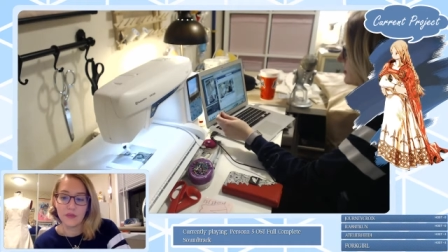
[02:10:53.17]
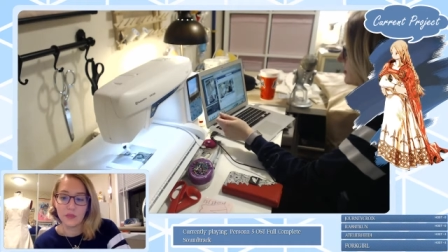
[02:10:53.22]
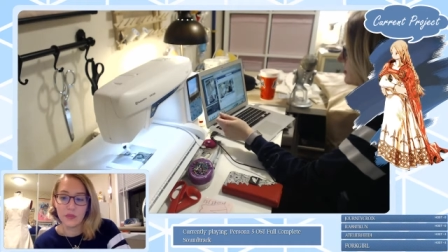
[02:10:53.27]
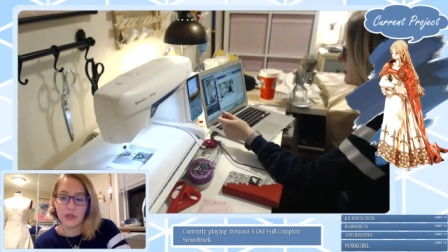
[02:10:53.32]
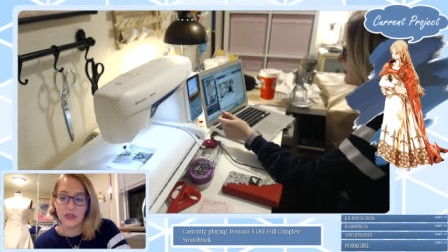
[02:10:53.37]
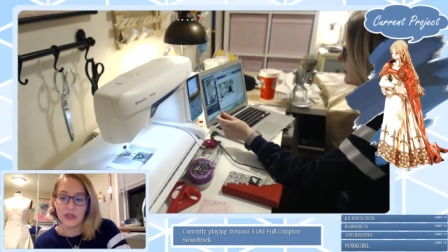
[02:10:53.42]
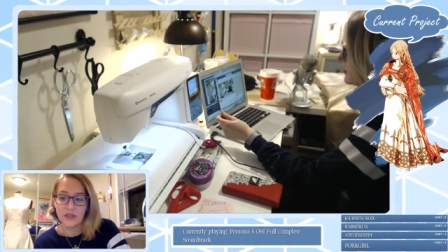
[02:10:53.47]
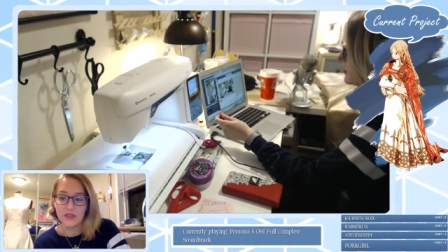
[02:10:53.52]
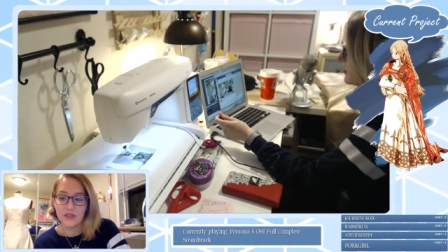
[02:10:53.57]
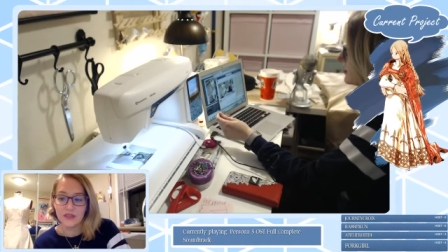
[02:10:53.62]

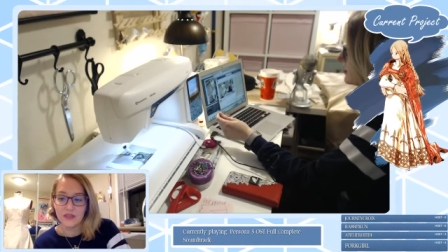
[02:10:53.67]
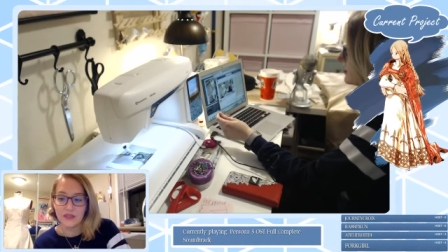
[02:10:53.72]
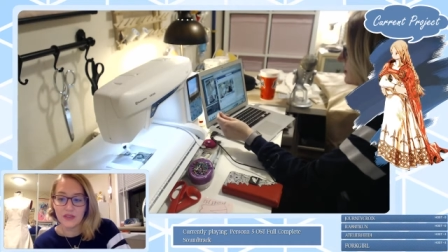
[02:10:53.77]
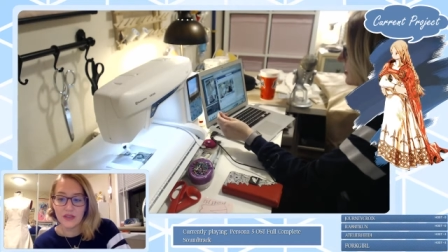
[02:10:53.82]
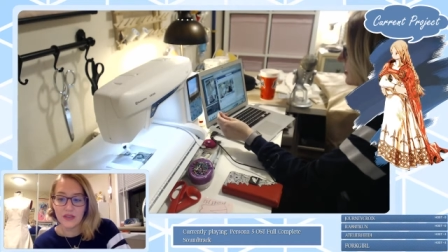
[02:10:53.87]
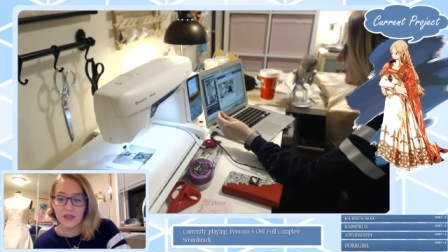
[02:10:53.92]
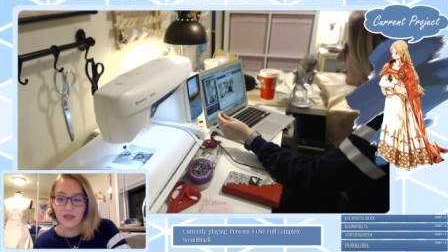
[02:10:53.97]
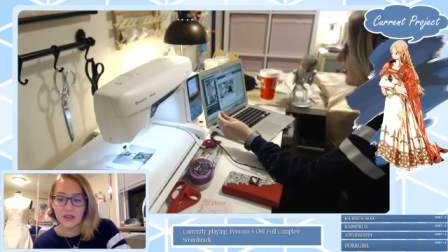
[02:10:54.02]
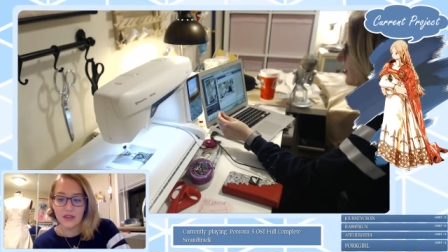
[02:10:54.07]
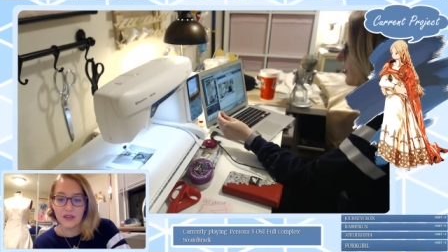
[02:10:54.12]
but
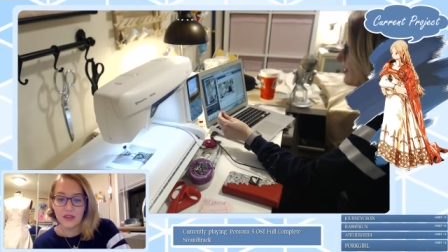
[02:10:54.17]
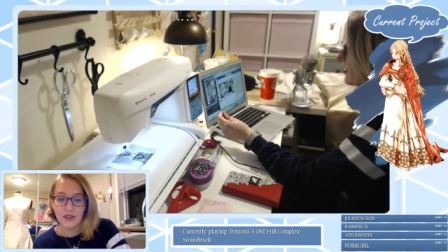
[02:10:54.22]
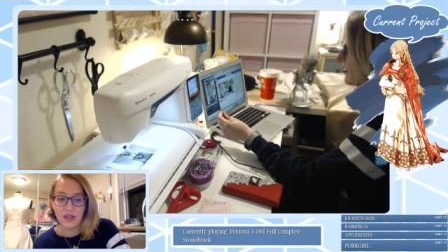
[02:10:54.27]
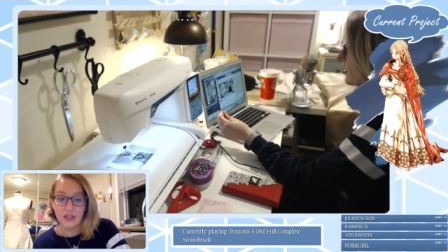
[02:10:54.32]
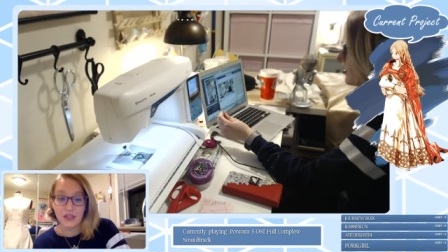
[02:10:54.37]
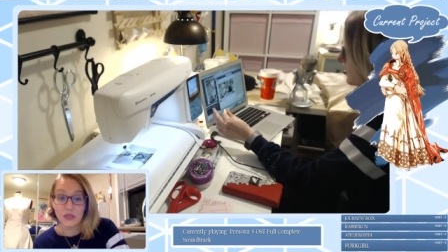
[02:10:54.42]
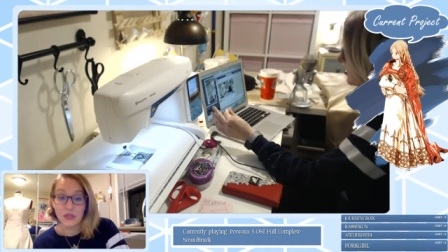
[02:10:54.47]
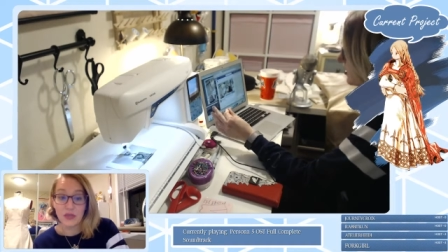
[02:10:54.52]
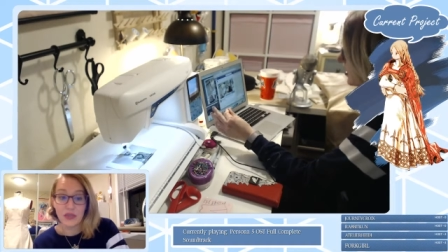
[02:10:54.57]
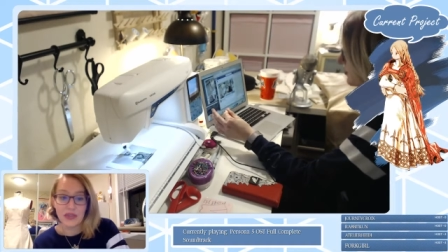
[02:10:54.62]
I
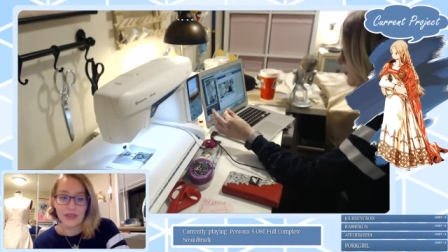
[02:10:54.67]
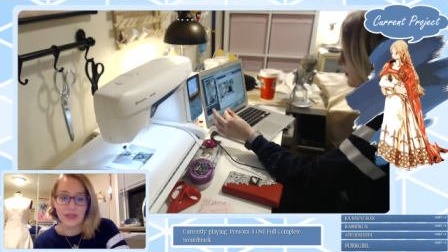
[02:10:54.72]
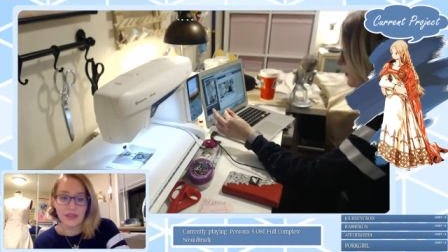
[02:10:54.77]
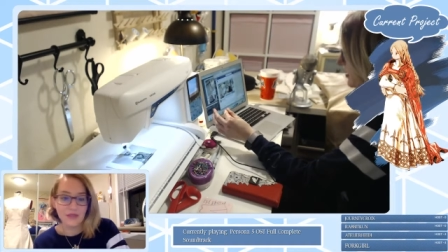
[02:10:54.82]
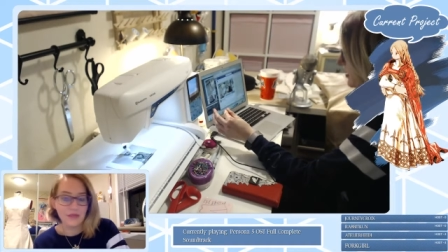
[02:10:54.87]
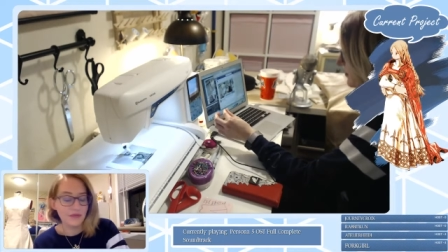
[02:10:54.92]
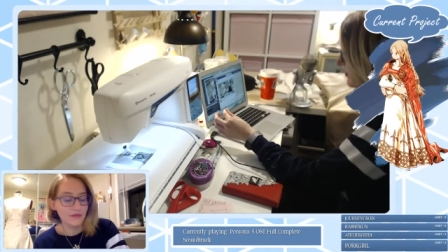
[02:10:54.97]
do like it.